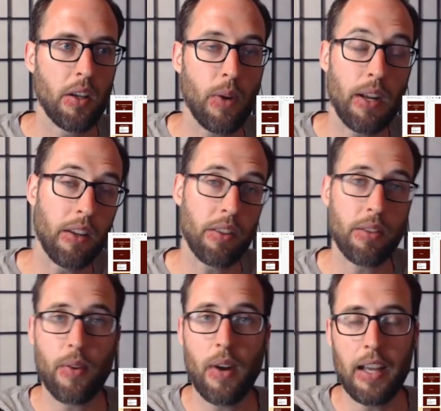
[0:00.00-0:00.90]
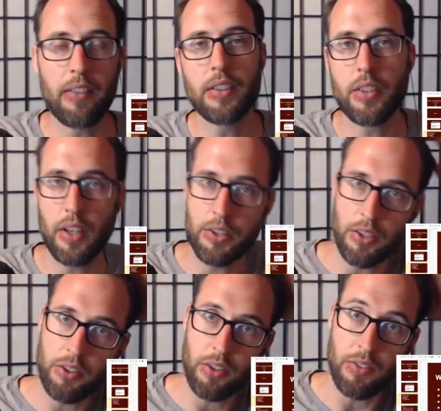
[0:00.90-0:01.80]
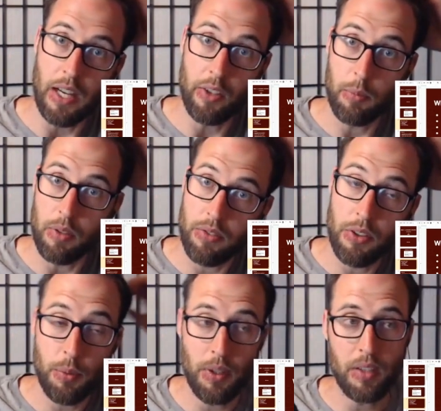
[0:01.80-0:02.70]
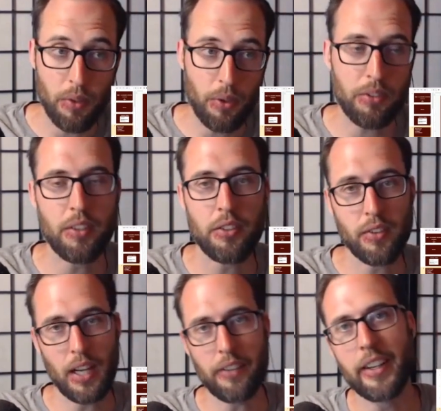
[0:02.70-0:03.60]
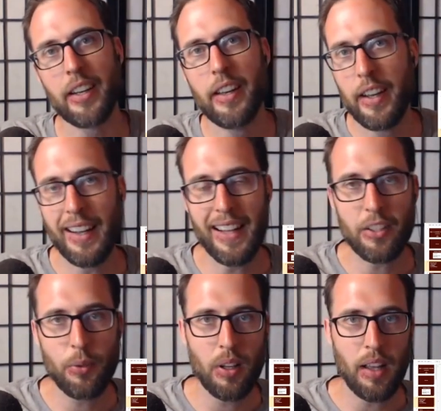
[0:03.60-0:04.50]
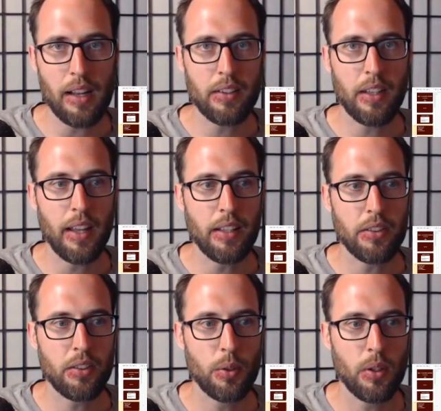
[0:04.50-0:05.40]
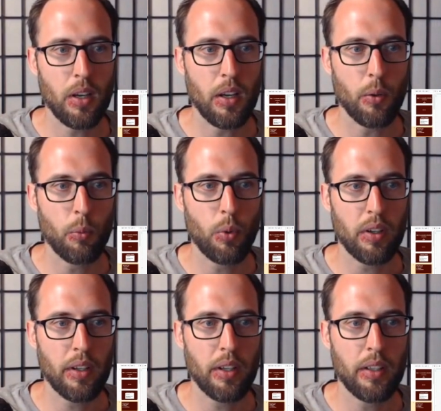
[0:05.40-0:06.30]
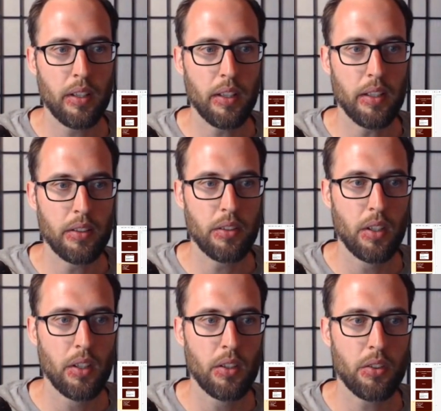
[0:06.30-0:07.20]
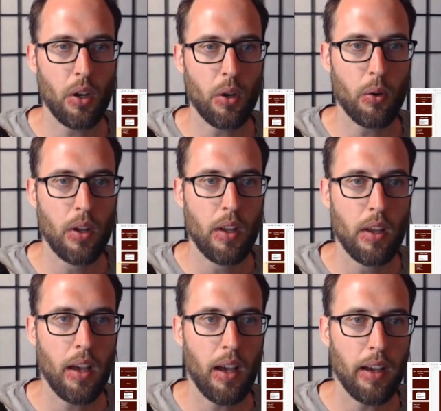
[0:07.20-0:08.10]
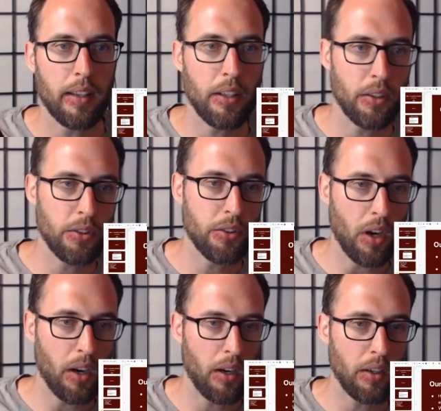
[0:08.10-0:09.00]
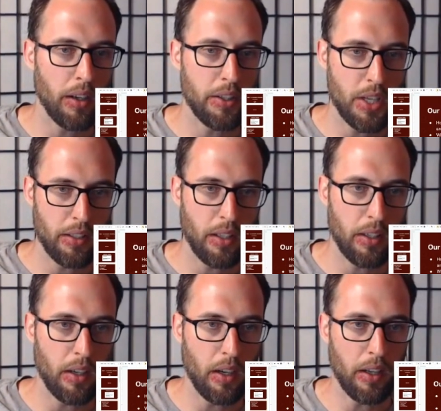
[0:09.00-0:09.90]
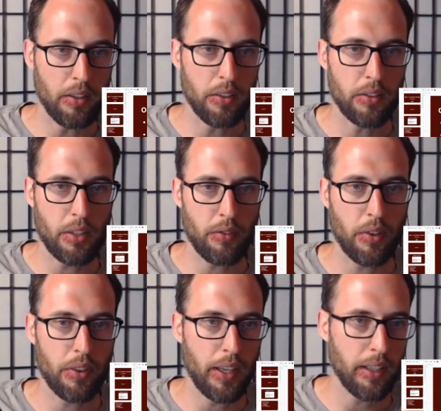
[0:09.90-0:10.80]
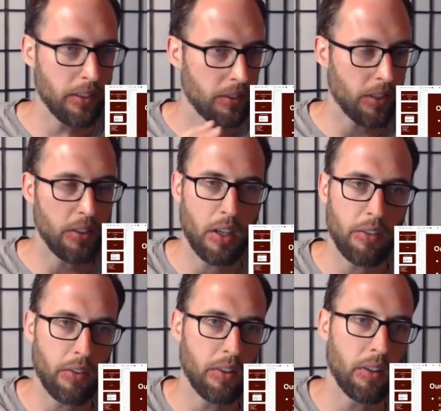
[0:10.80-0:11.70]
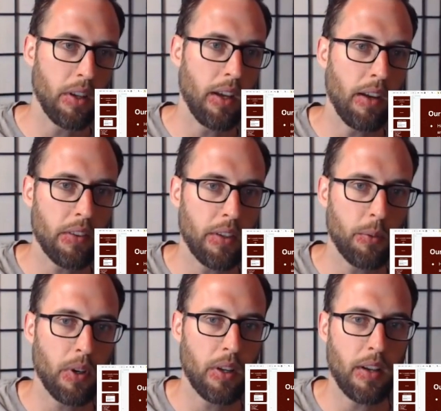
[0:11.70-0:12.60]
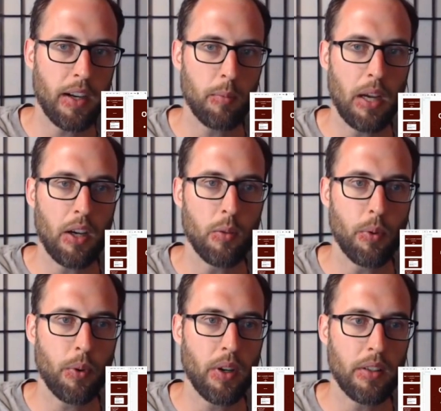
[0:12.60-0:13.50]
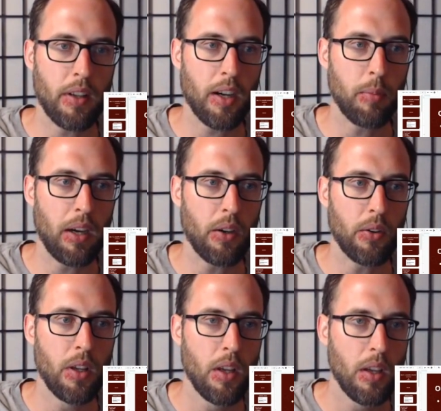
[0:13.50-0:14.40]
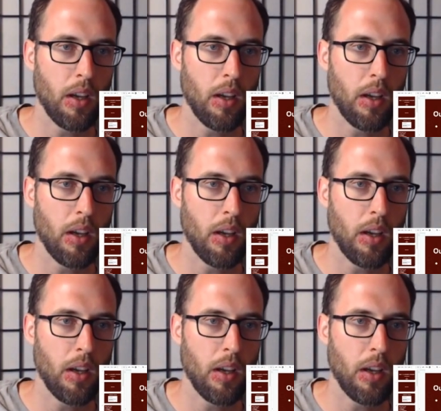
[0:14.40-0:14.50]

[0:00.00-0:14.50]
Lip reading: ready to thrive instead of just surviving. But first, we got to focus on surviving. And that's what a lot of today's work is. So here's our agenda on several things. This doesn't cover everything we're going to talk about, but we're going to talk about